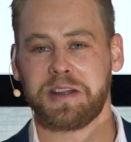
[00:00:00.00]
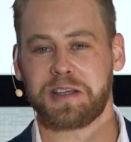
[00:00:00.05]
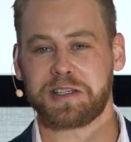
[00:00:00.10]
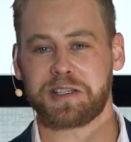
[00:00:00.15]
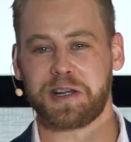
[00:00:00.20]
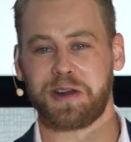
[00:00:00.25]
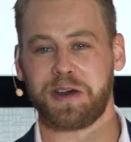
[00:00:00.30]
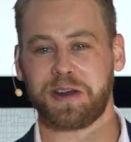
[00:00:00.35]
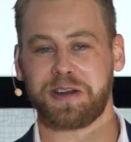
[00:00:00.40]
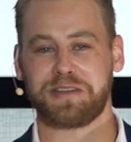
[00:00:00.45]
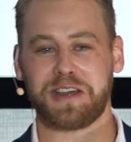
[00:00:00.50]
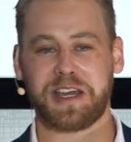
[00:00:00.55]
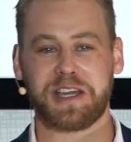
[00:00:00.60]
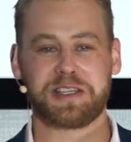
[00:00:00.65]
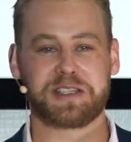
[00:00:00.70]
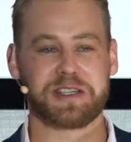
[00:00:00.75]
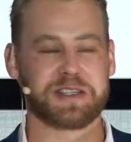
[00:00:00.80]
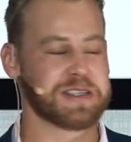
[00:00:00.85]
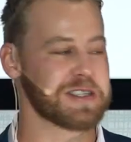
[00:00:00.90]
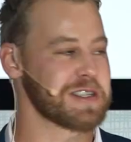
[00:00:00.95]
There's a lot of
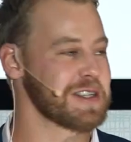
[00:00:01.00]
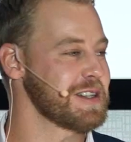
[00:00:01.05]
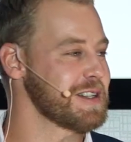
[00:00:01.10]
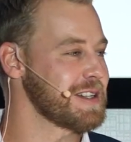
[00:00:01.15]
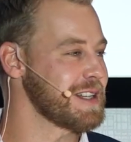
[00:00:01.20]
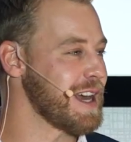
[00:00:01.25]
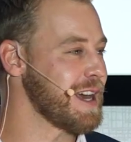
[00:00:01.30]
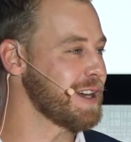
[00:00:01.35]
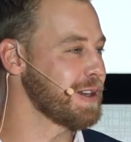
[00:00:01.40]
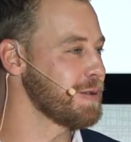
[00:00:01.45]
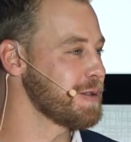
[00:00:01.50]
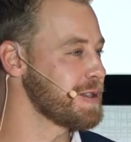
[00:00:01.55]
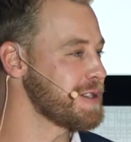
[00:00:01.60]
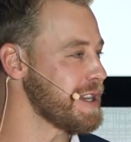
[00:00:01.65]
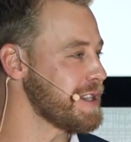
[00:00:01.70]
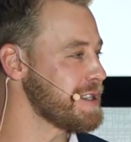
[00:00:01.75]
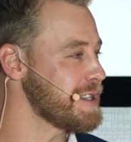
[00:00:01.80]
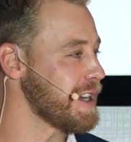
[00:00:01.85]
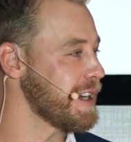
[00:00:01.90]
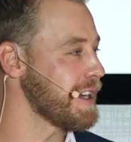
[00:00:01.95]
agents and landlords
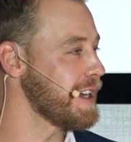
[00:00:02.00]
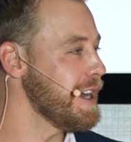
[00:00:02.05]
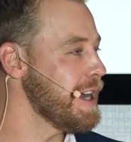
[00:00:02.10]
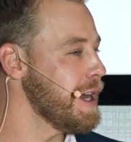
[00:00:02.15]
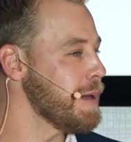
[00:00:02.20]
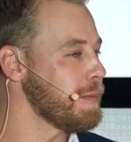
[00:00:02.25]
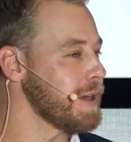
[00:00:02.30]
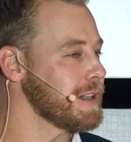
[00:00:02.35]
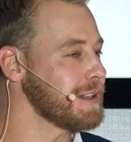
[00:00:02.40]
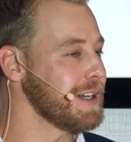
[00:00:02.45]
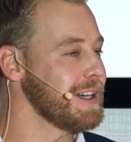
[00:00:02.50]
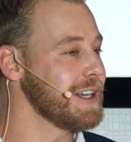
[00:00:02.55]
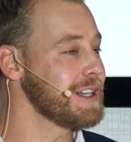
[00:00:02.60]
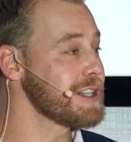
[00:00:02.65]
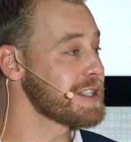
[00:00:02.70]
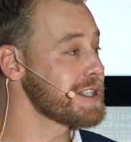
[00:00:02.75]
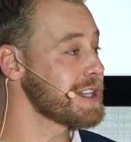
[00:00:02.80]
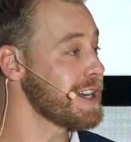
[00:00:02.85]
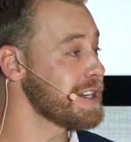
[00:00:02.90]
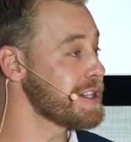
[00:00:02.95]
that say, but the
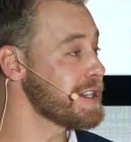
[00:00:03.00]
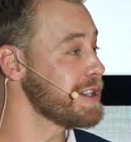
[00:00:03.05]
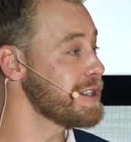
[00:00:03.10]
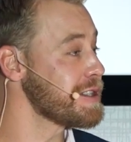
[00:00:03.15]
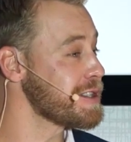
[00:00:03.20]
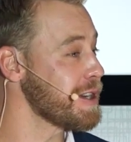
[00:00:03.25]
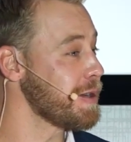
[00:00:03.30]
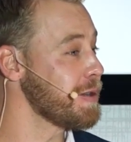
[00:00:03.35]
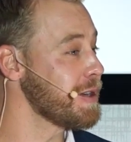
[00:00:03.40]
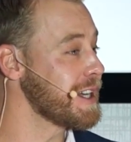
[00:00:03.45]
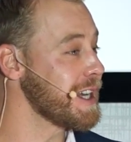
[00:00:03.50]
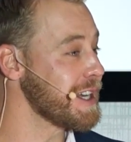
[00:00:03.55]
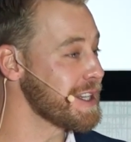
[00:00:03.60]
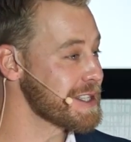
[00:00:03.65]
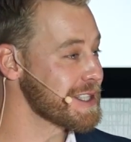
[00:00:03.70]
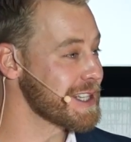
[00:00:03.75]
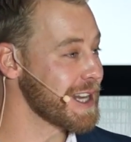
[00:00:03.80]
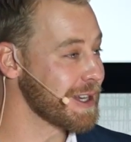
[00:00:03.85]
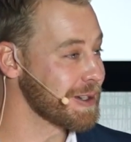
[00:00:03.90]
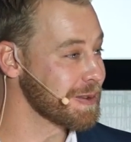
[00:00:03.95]
legislation is so
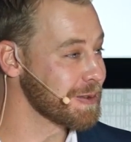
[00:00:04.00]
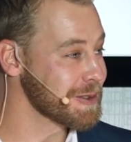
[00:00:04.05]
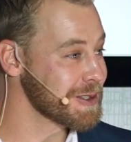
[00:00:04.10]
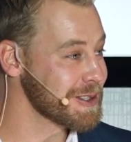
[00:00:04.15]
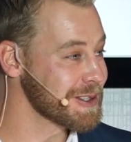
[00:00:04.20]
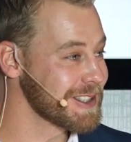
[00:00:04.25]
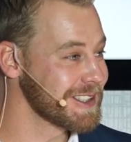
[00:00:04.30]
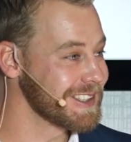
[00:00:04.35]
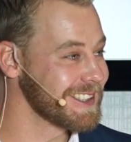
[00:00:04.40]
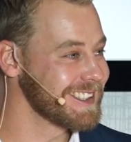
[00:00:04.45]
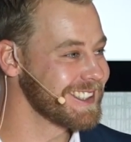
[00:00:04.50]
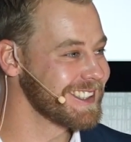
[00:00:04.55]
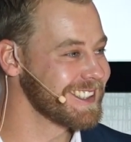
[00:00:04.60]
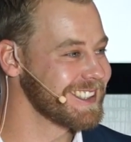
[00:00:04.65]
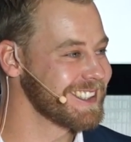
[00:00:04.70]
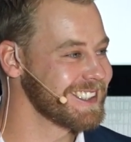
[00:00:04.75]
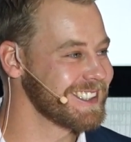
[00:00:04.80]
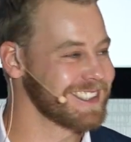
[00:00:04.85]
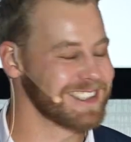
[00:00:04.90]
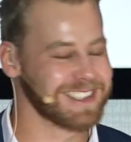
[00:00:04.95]
against landlords.
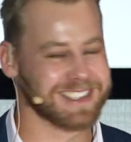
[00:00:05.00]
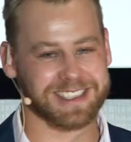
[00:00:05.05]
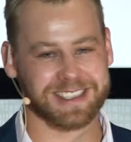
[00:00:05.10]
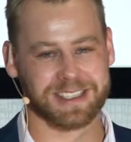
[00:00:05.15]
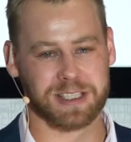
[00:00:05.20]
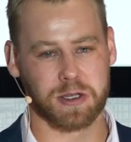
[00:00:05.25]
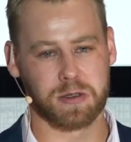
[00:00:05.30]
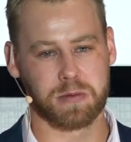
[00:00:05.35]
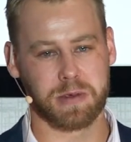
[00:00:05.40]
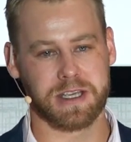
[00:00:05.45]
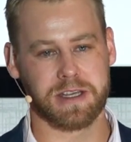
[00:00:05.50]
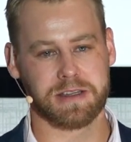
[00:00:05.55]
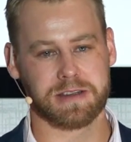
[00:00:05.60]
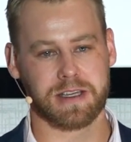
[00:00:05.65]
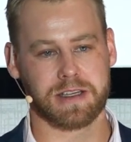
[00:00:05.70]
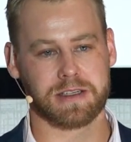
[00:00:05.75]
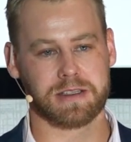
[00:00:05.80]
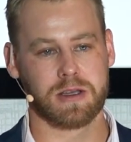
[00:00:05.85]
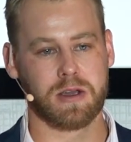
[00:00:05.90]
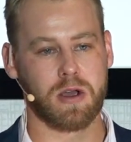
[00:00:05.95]
Don't forget
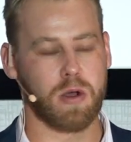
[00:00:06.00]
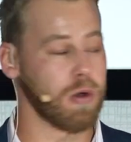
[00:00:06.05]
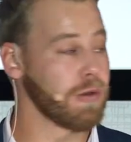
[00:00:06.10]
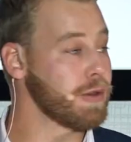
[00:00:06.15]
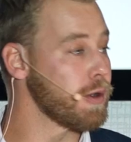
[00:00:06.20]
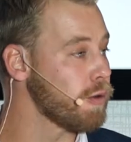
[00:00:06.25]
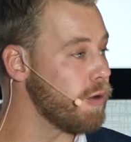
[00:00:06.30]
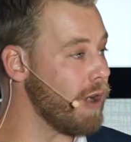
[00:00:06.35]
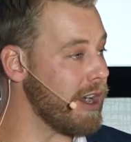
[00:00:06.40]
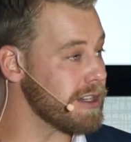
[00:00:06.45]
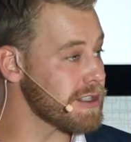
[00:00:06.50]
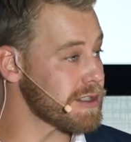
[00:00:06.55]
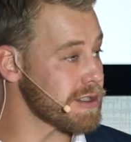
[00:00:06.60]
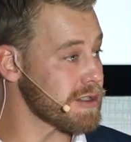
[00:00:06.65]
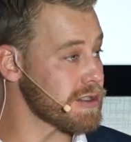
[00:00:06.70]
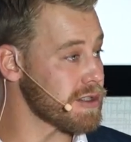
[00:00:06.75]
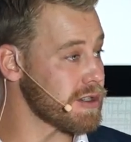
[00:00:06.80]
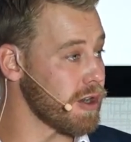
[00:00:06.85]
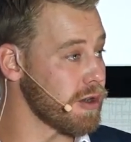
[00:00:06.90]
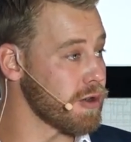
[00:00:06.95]
that. Or the rights
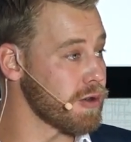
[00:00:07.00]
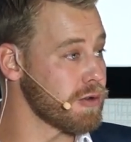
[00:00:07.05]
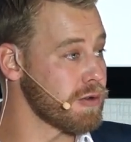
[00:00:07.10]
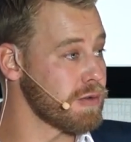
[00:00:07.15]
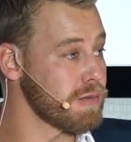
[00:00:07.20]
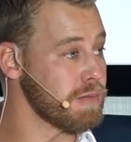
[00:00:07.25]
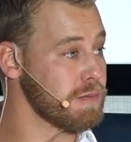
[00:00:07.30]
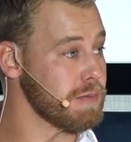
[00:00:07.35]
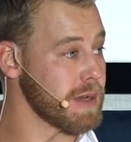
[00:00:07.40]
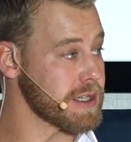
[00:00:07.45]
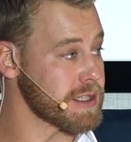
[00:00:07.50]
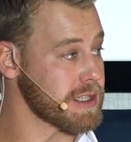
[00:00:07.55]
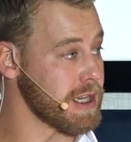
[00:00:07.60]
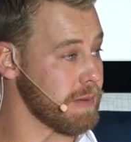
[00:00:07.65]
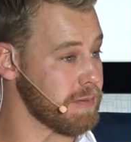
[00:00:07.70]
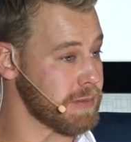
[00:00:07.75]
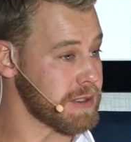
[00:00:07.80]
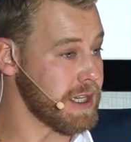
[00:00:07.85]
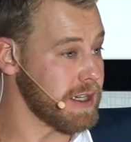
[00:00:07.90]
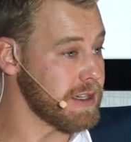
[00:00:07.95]
are so mixed
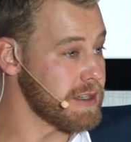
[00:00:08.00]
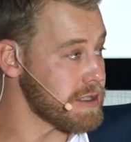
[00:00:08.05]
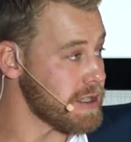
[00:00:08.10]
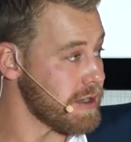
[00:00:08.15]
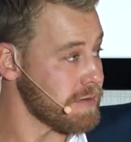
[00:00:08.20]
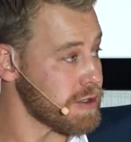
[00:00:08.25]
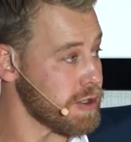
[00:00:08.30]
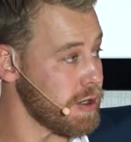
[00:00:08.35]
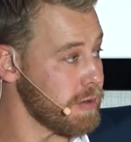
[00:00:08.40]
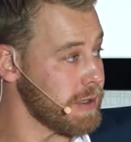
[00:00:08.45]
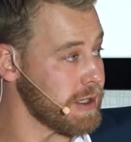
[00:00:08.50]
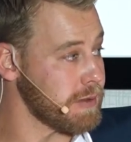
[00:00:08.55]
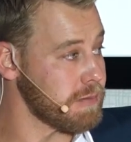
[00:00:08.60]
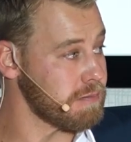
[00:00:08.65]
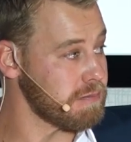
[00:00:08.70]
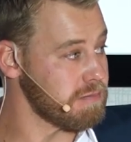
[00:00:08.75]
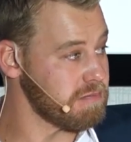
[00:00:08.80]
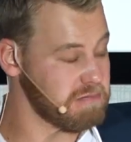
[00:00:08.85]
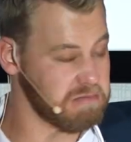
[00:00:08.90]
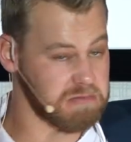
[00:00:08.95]
up. Tenants have so many
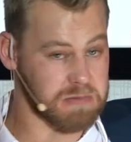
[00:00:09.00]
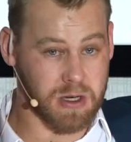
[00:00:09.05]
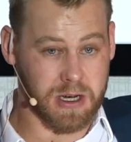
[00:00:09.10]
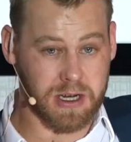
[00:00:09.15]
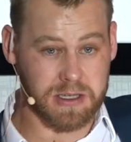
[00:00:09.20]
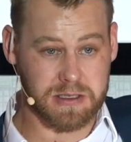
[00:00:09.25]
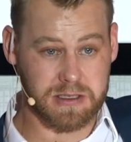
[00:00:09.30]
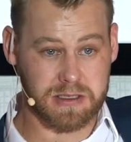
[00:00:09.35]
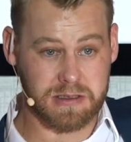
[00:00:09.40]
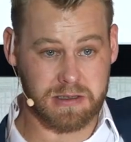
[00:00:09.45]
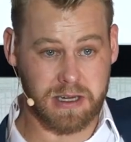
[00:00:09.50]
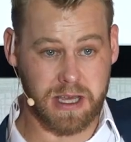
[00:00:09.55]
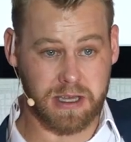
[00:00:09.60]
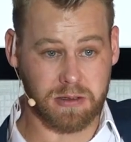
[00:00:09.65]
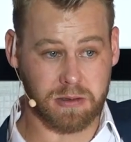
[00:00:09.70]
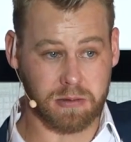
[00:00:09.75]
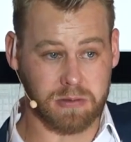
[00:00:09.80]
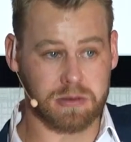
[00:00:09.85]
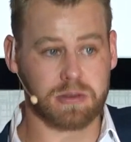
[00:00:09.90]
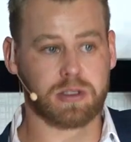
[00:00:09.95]
rights,
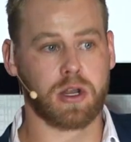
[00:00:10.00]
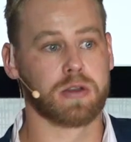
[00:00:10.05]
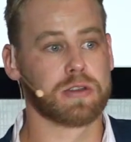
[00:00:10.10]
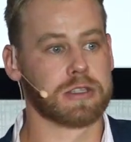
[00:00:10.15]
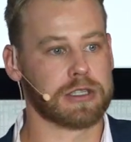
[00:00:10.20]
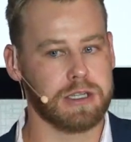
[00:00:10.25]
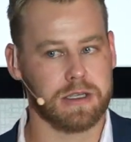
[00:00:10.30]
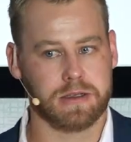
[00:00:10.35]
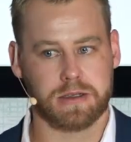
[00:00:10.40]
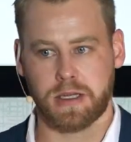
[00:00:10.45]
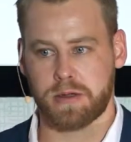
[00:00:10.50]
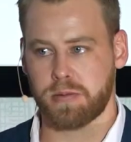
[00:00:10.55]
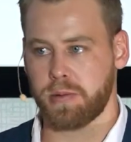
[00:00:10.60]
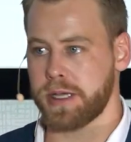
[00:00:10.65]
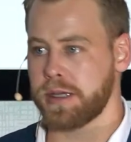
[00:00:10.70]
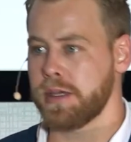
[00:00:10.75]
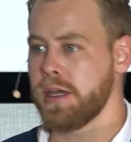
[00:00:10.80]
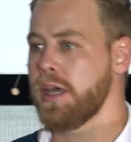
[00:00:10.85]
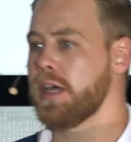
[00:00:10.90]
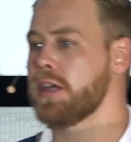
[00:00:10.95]
landlord. Don't see it that
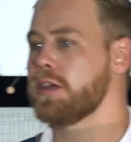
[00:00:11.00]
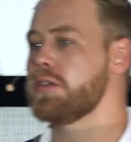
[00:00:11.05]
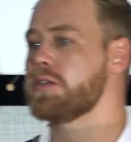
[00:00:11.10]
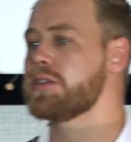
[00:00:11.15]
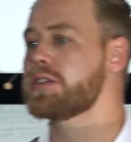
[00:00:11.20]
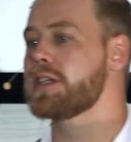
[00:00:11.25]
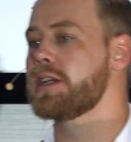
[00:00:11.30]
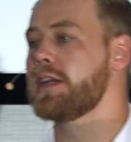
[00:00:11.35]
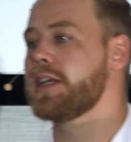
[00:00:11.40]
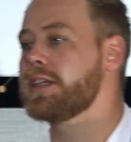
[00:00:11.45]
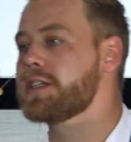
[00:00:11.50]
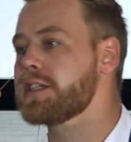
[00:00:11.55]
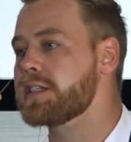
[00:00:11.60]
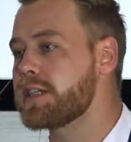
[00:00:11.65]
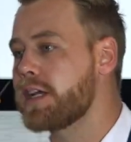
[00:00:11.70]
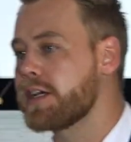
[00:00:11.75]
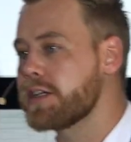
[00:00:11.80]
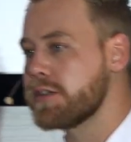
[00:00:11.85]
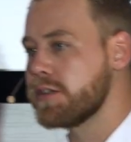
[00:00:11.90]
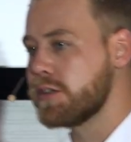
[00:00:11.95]
way. Use the
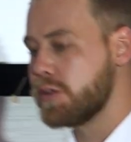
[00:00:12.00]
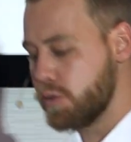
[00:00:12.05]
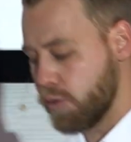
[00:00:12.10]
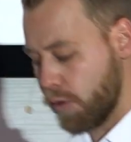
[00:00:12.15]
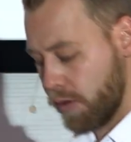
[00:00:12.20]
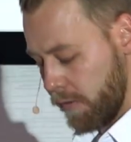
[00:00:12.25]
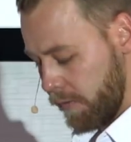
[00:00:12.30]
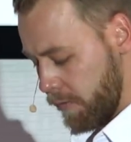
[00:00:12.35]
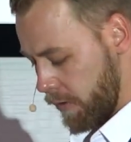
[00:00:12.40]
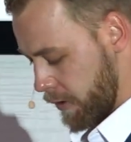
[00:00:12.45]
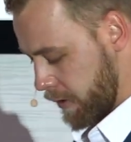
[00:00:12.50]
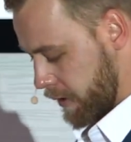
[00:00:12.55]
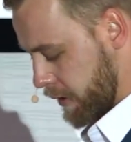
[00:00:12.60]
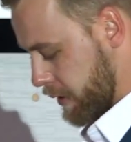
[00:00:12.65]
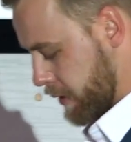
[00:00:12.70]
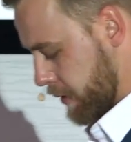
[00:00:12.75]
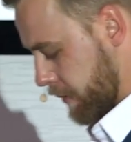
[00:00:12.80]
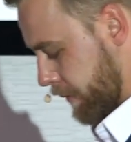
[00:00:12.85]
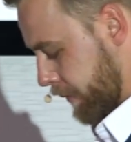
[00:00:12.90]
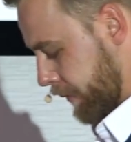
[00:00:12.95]
legislation to your
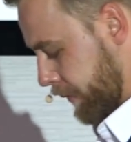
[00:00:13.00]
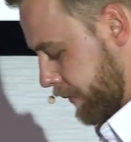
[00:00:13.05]
advantage.